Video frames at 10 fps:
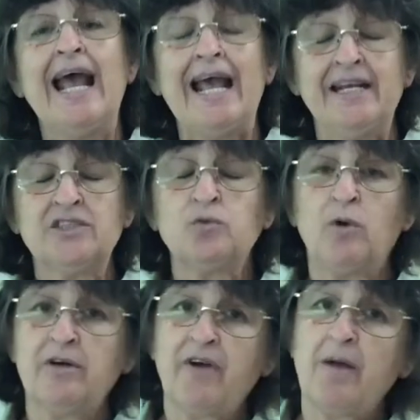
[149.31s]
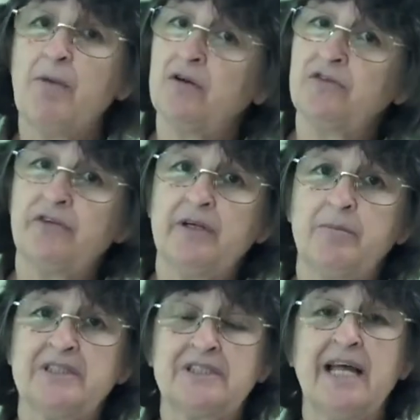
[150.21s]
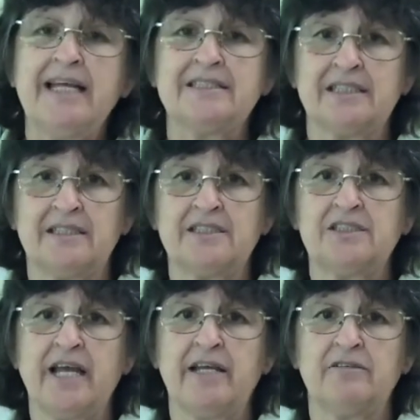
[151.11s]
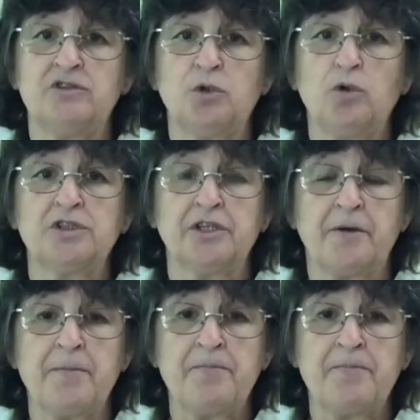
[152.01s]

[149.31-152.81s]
and it's one of our most venomous snakes in the state of Georgia.